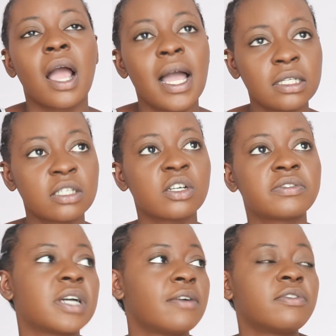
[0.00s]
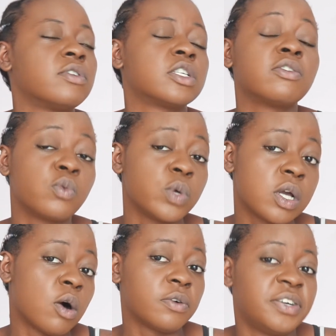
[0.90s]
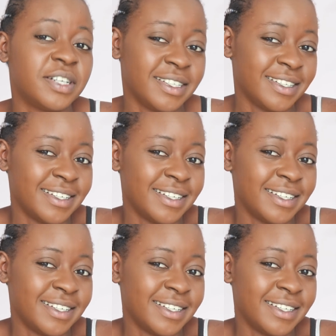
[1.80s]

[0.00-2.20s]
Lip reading: I deserve to have the rest of the week off.